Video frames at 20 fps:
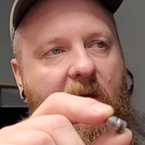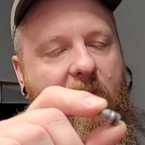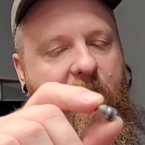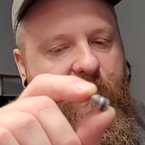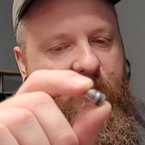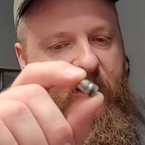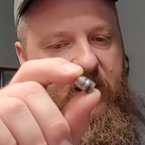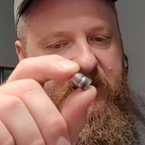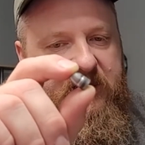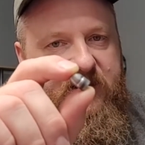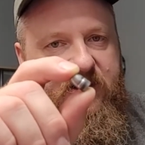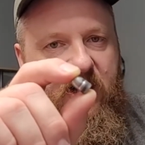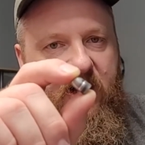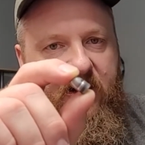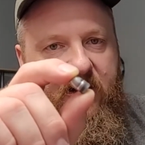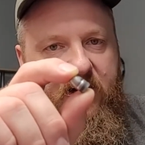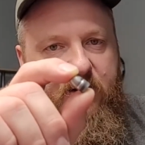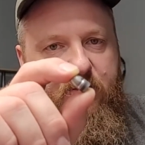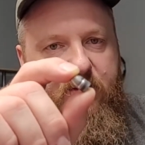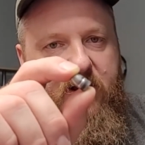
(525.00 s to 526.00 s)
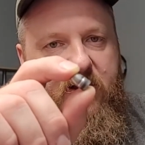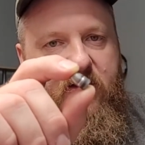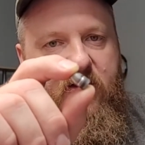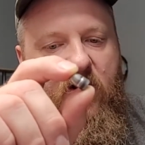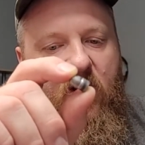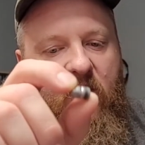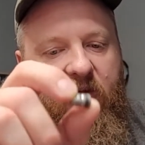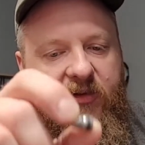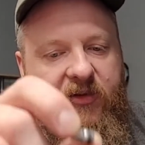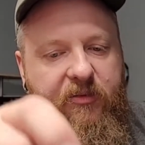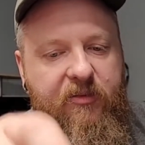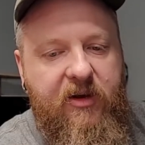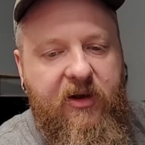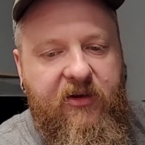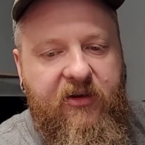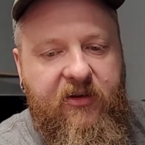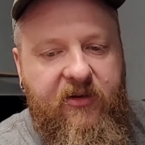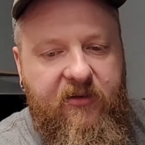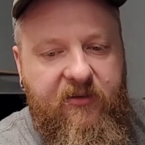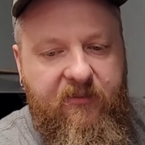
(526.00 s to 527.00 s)
but it's not going to be the
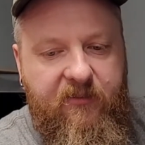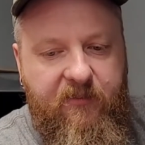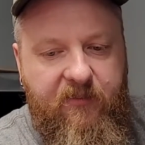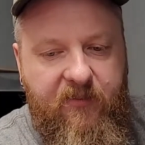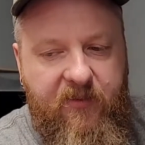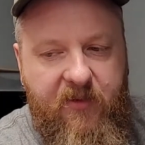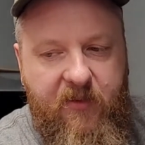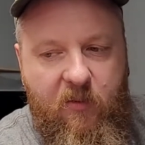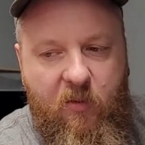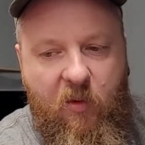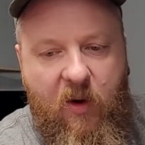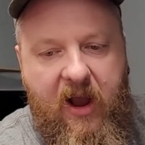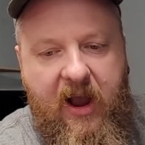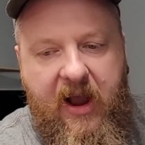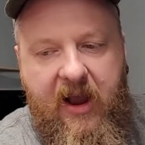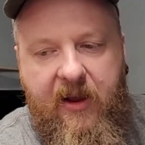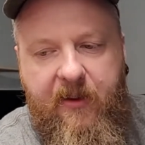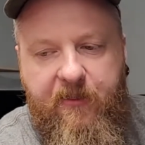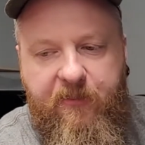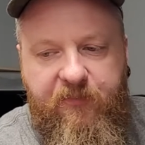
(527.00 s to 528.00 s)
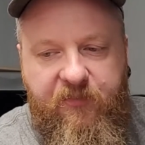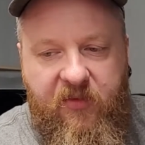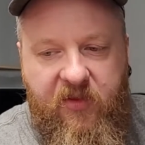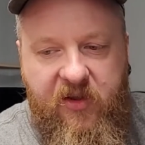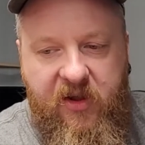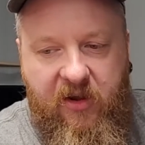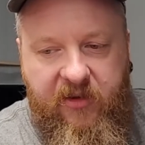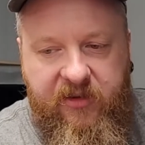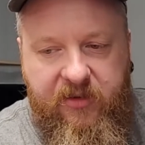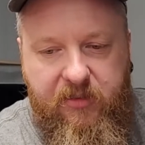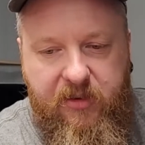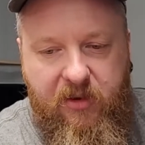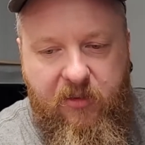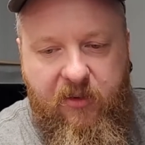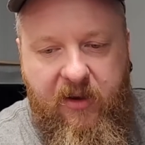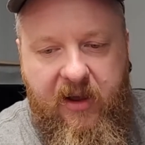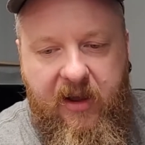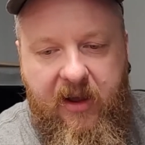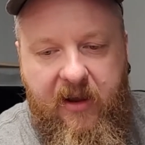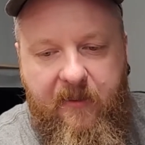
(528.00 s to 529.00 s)
ultimate way. The ultimate
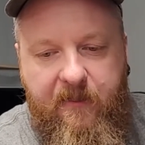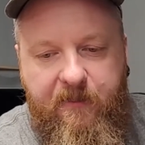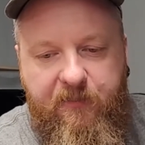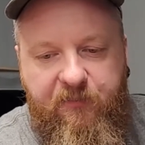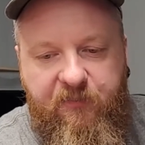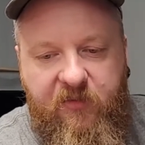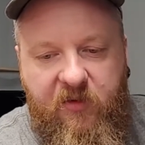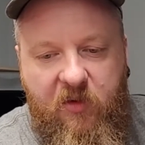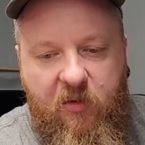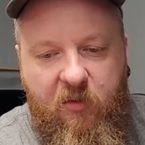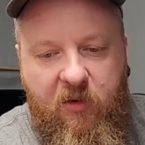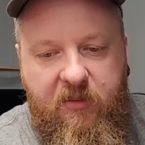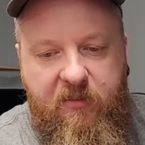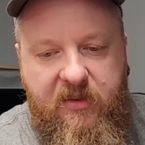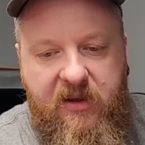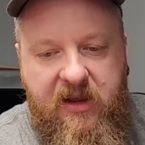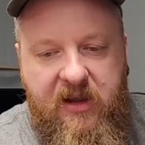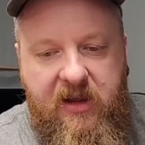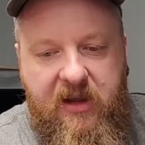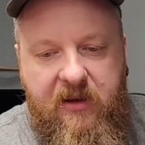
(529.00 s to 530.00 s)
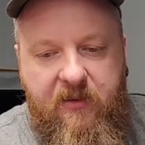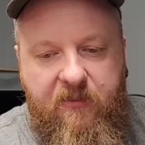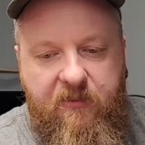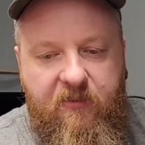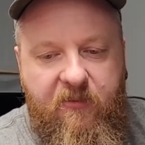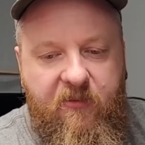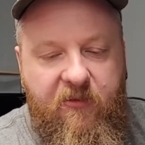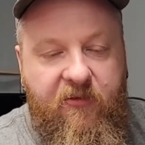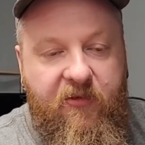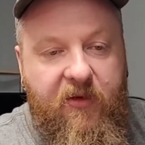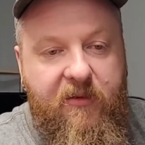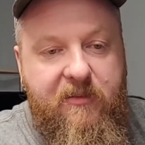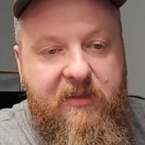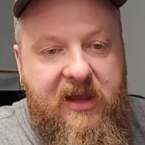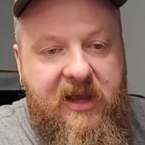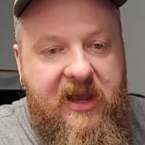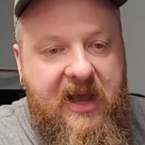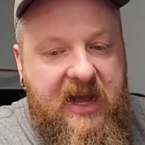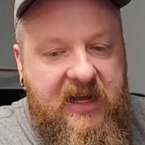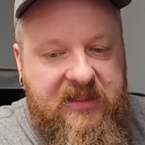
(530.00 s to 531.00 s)
way would be, for
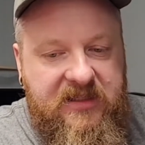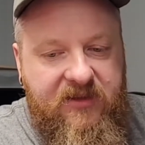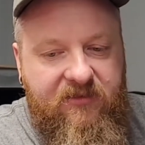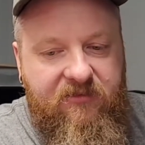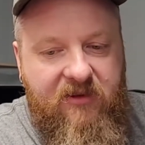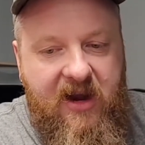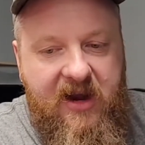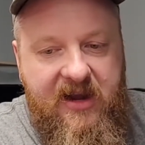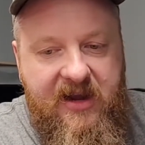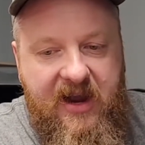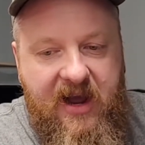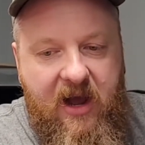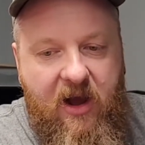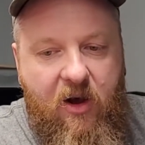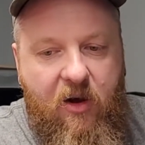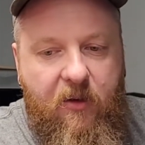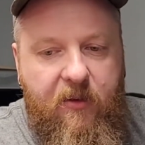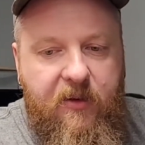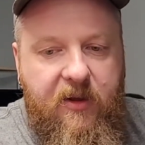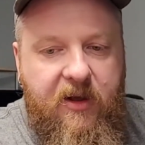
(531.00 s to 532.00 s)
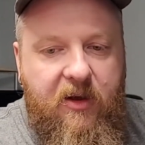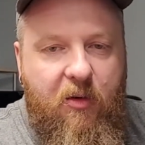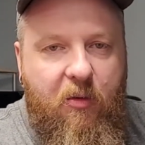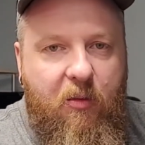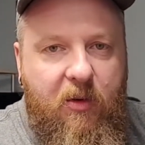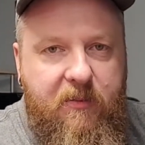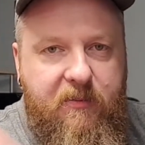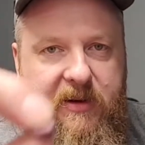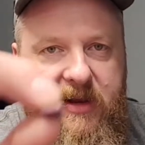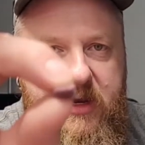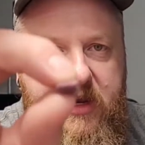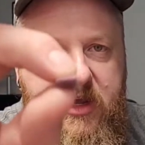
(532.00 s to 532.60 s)
me as of right now, would be to